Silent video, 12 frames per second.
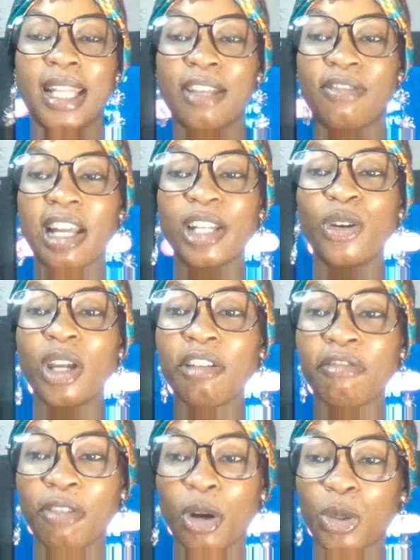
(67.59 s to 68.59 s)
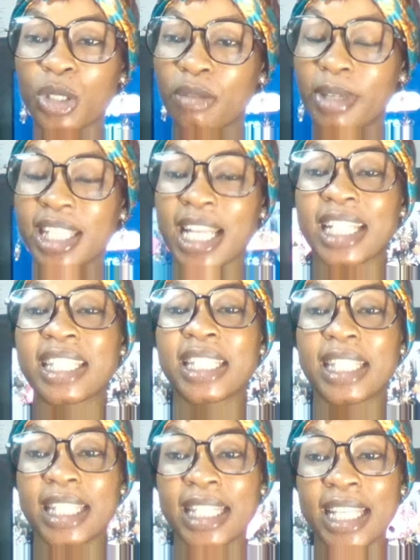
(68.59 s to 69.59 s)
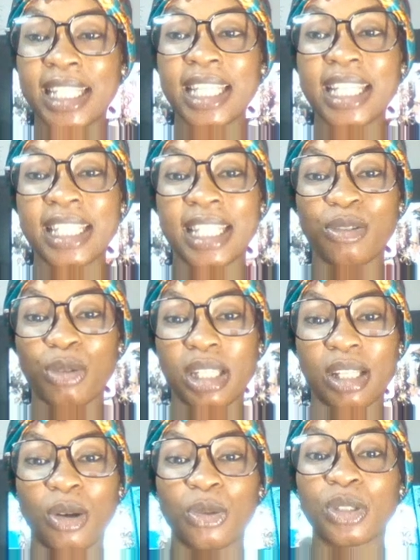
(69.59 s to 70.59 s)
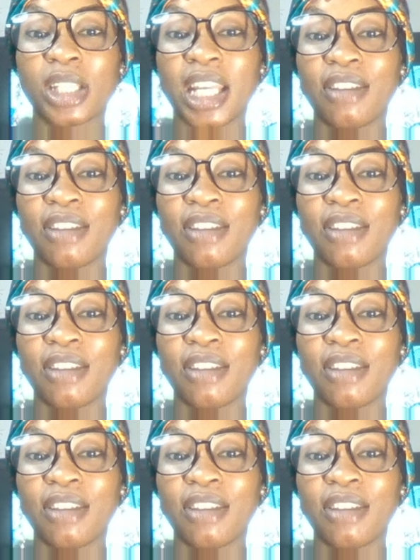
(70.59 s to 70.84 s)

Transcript: The value if false means that this is the result